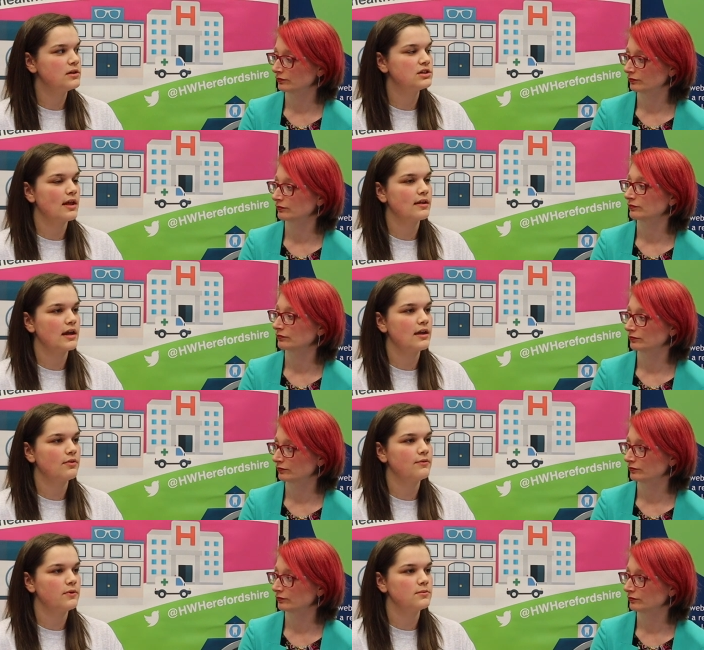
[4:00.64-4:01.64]
Speaker 1: which then
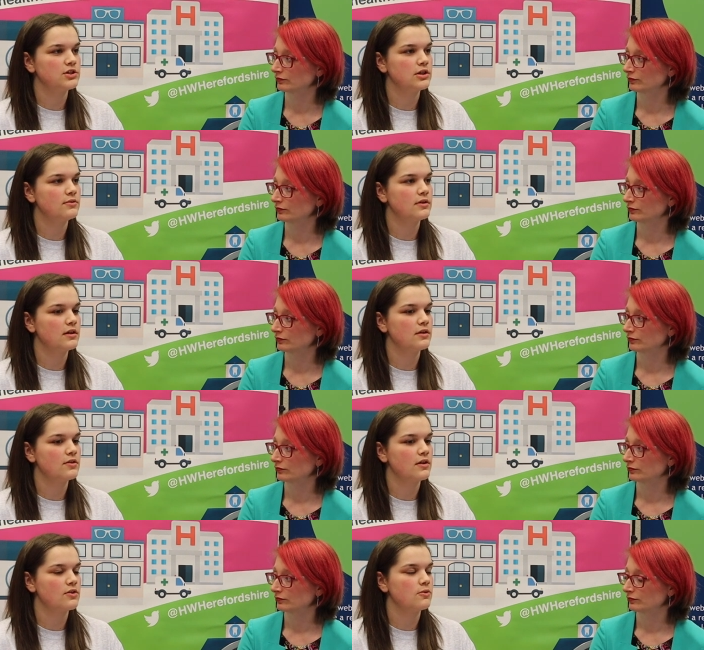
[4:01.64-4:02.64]
gave the form
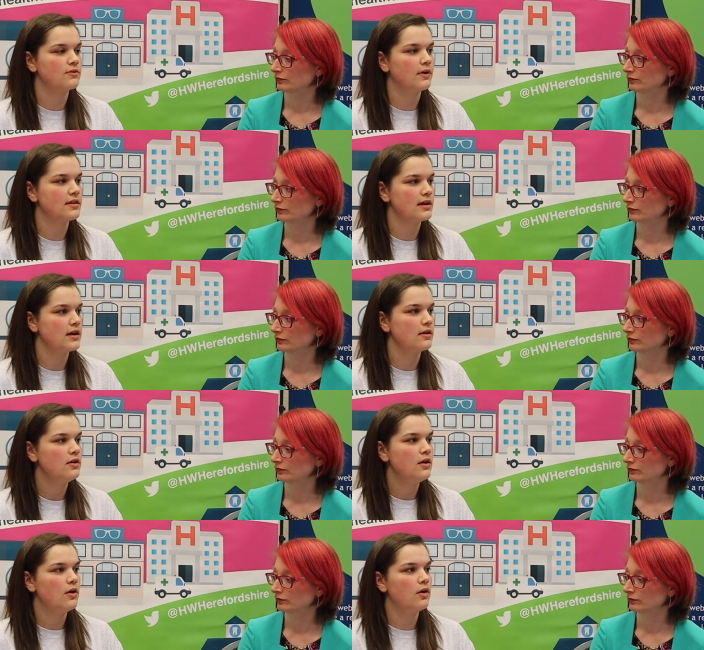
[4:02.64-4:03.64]
tutors a sort of
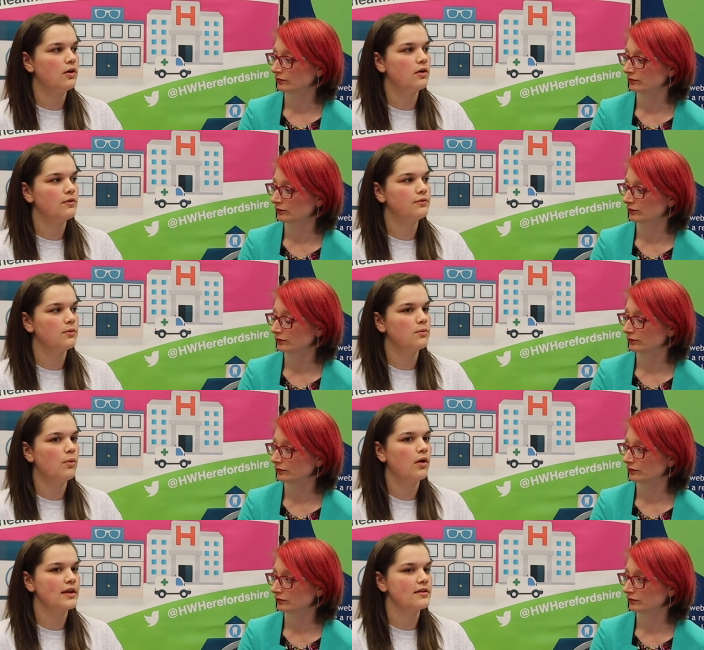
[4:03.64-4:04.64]
idea of
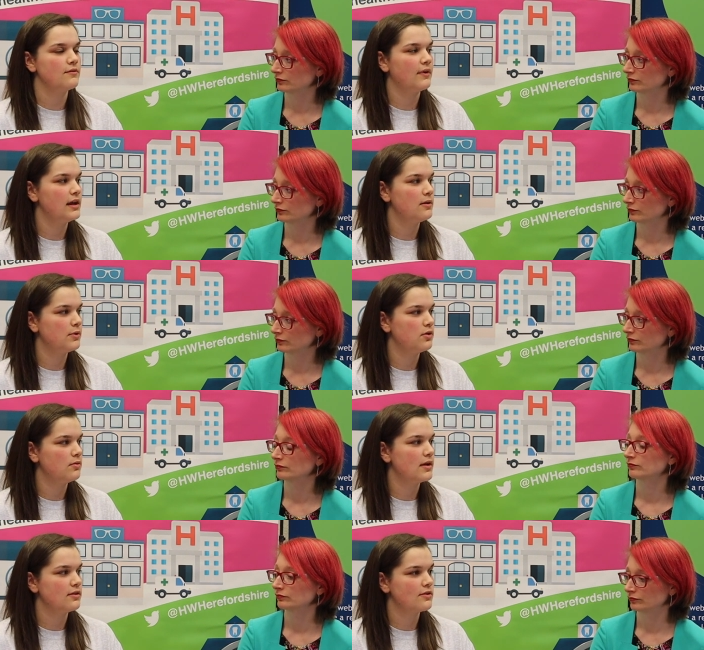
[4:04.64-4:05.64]
what is
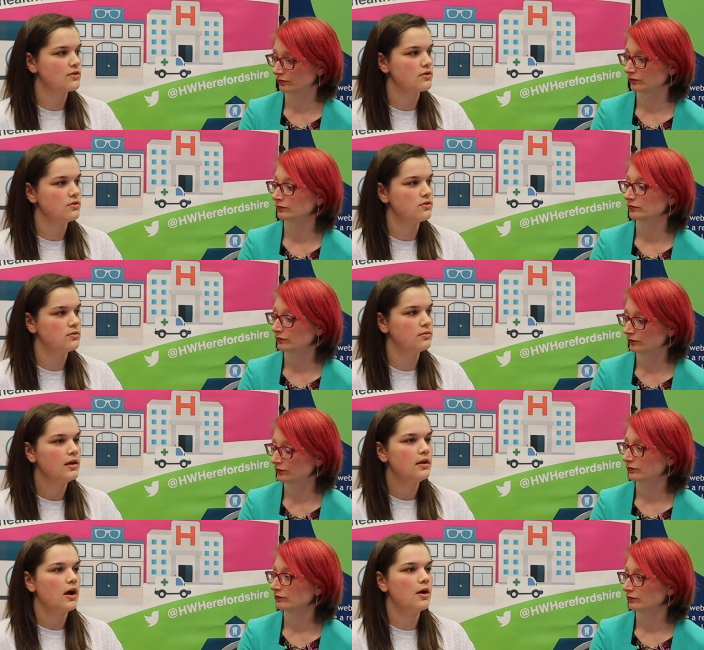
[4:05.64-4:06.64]
available in school,
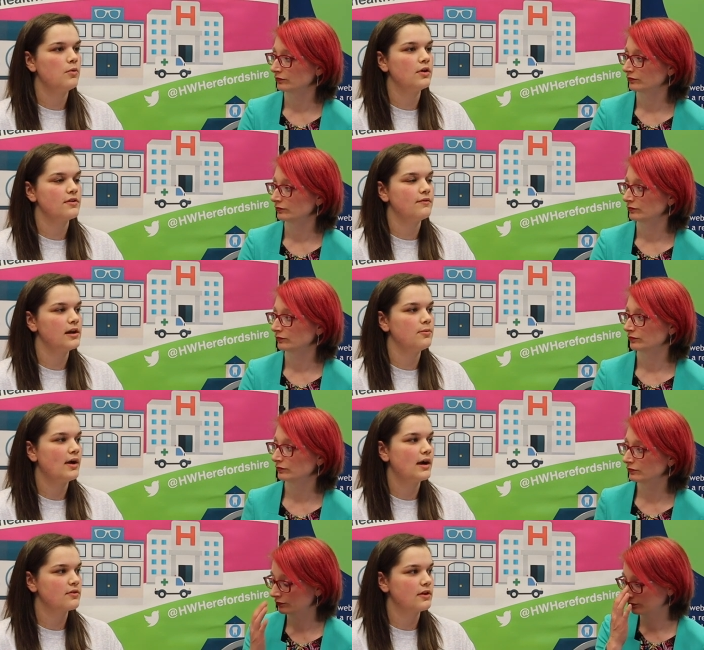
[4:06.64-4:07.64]
and what is
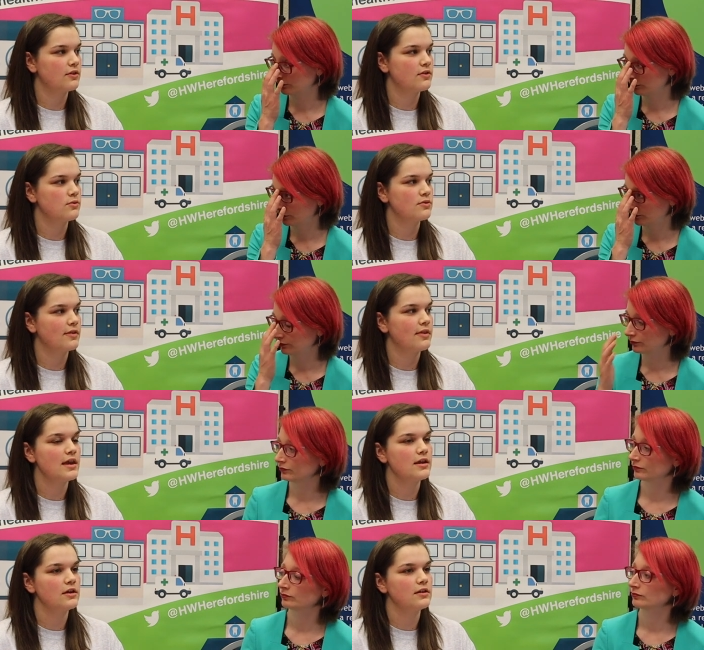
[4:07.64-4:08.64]
available outside of school so
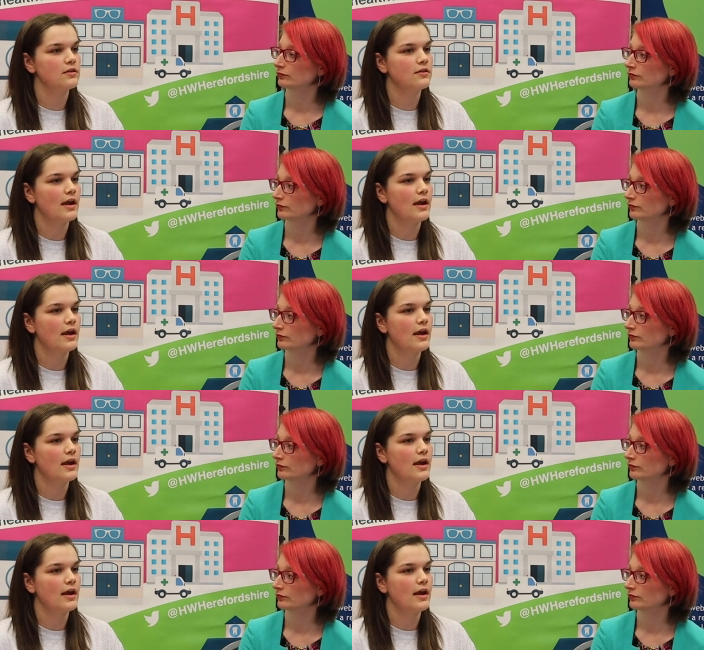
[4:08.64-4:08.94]
they can